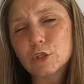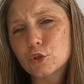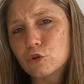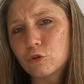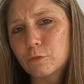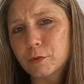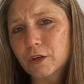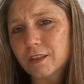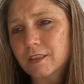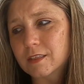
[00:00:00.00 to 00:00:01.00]

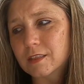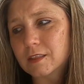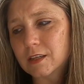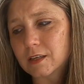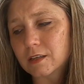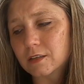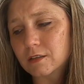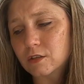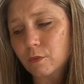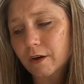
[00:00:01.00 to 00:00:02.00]
super
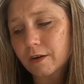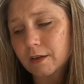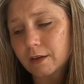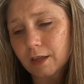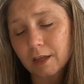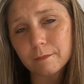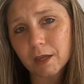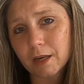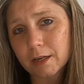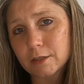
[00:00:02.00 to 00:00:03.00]
thin to where it can't be
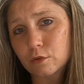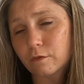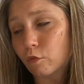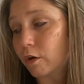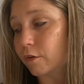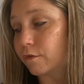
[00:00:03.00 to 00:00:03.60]
connected to a 4. The